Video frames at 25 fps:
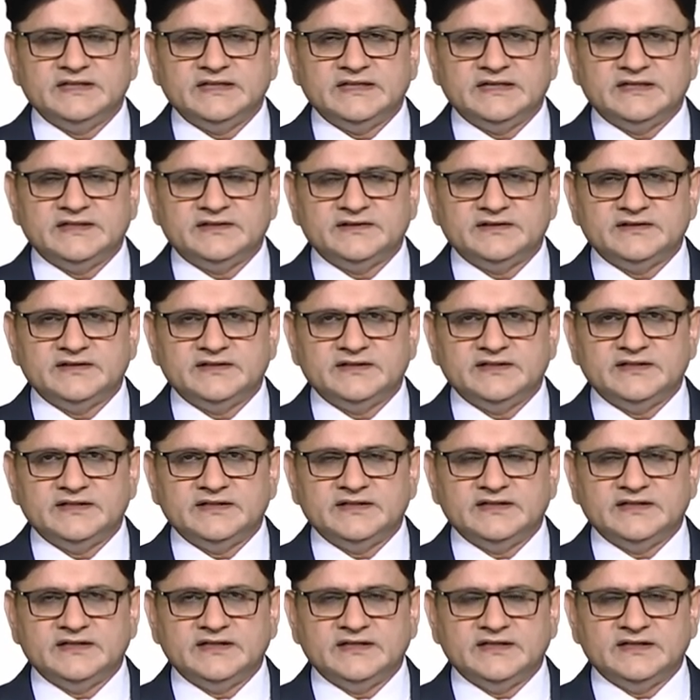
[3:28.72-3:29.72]
at
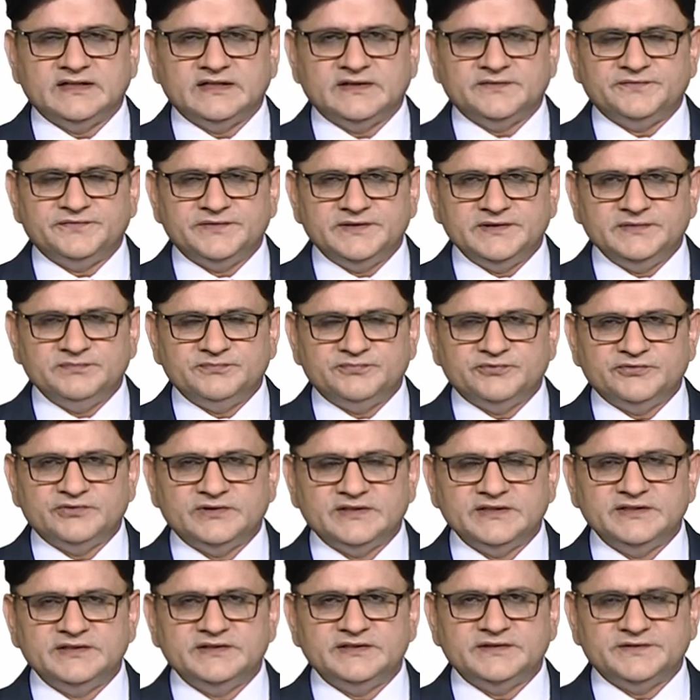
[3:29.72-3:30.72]
every
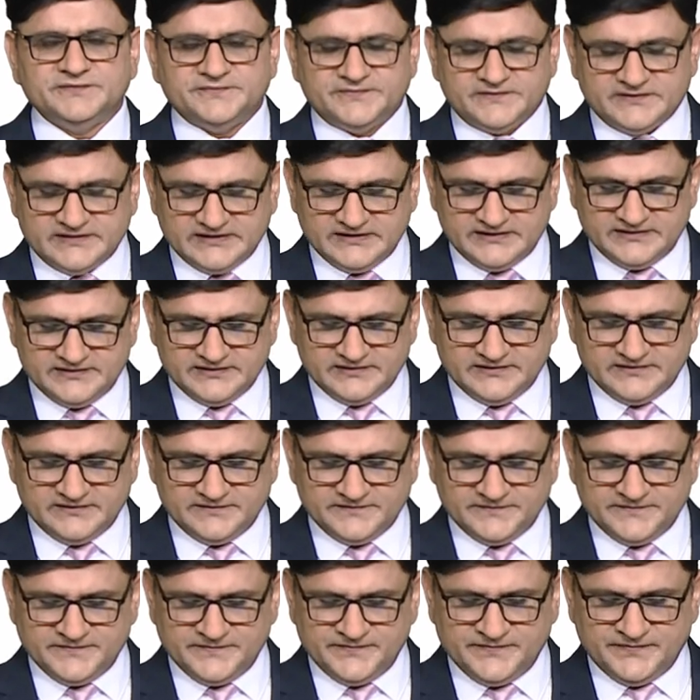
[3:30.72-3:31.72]
point of
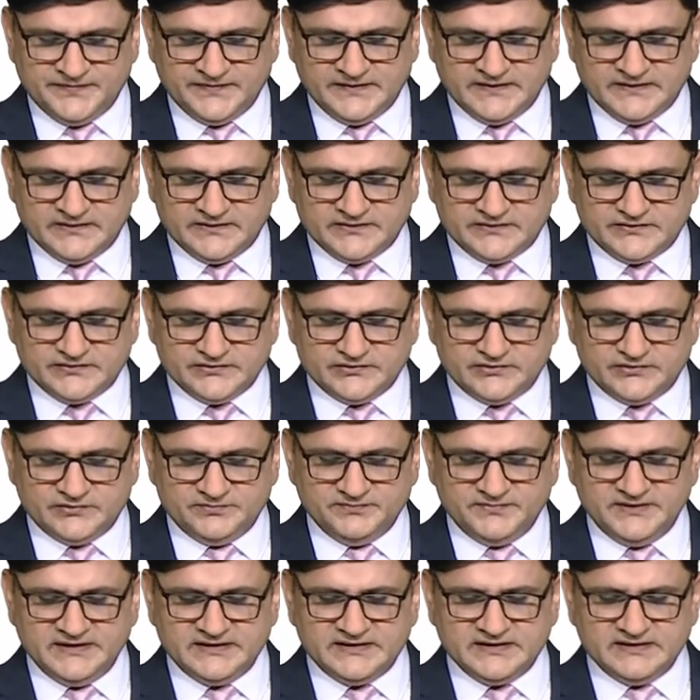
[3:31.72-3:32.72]
writing.
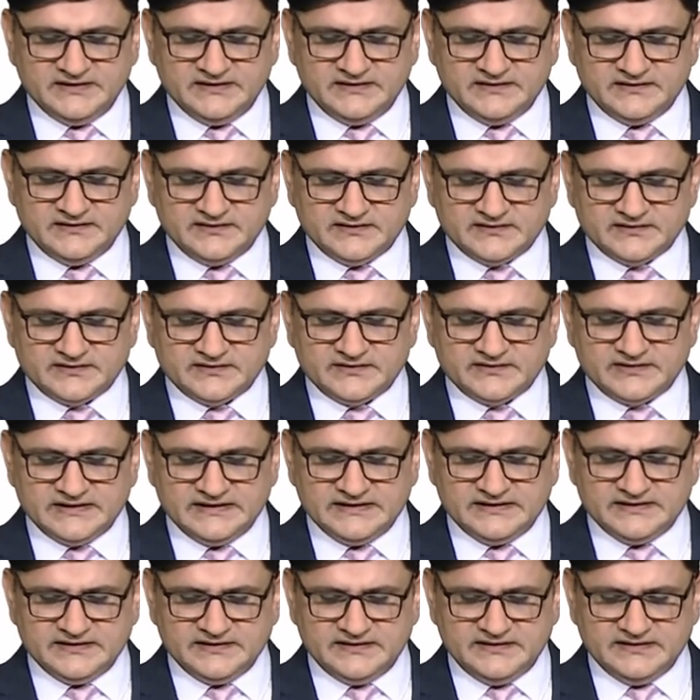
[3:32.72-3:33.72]
So, making
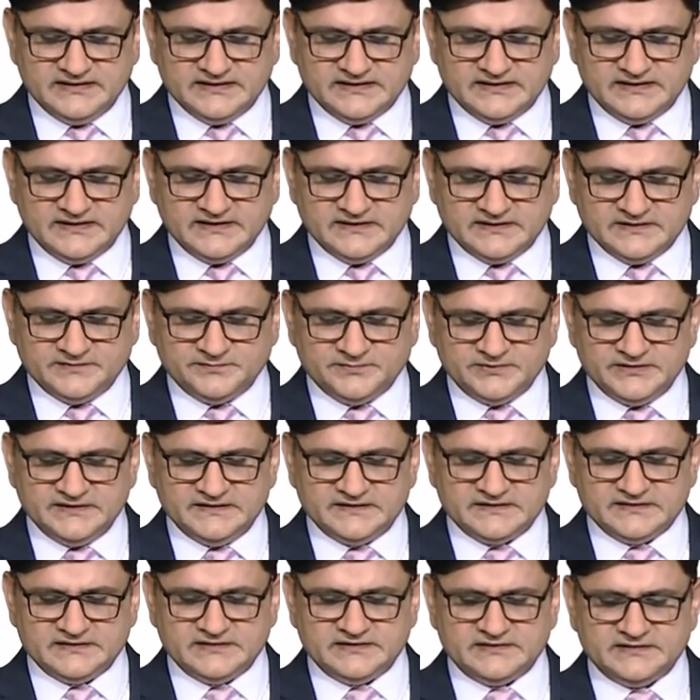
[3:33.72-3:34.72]
criteria
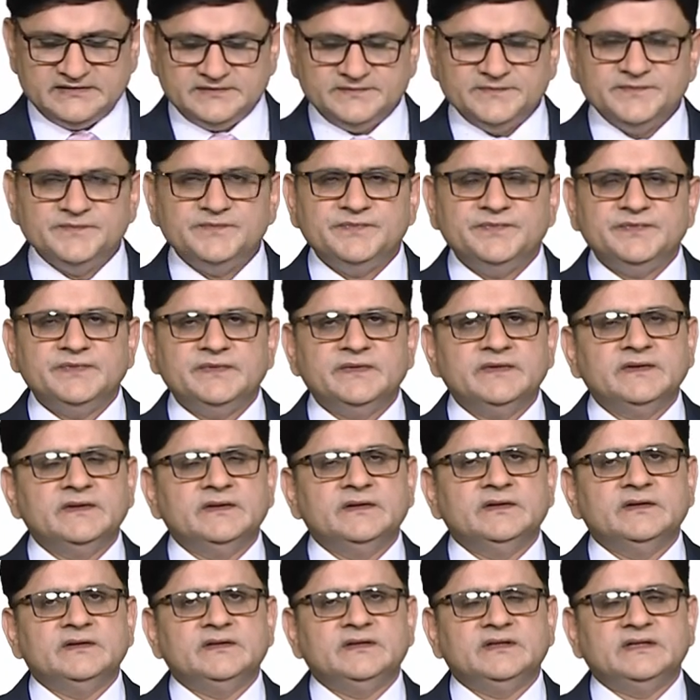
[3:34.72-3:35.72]
explicit
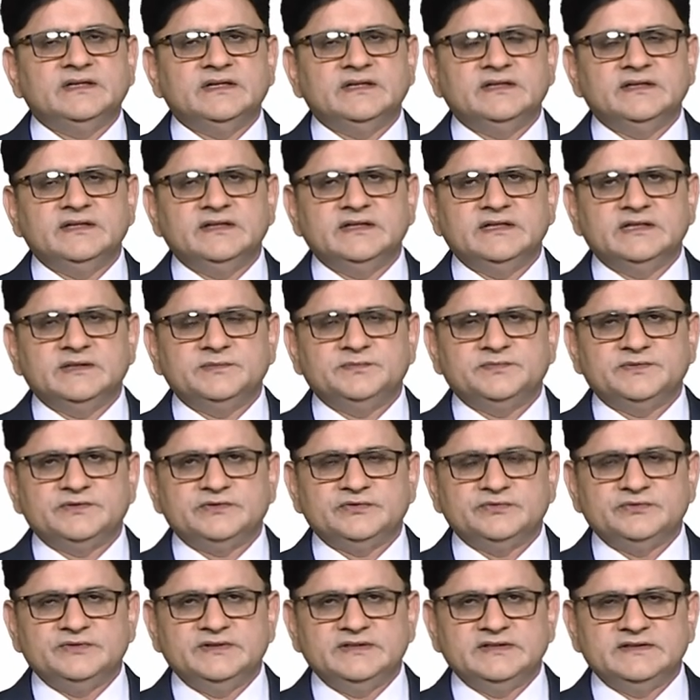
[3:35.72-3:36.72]
can help
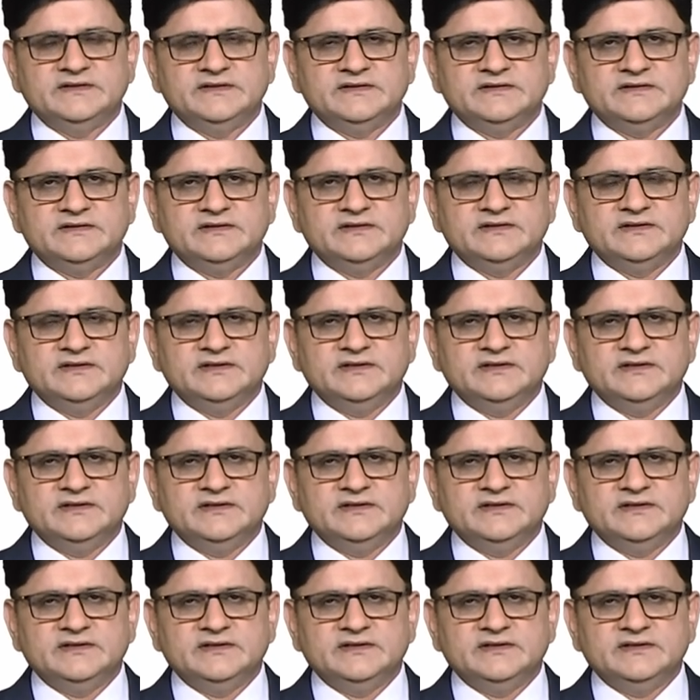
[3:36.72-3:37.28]
students